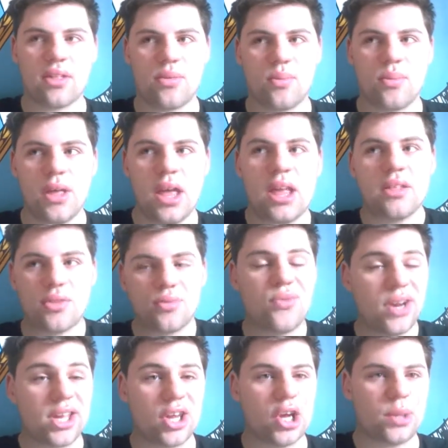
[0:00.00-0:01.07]
good because it means
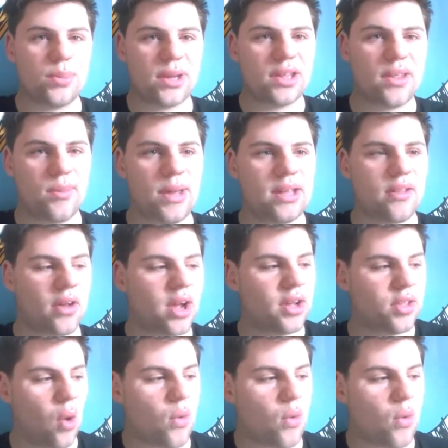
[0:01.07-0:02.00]
like I don't have to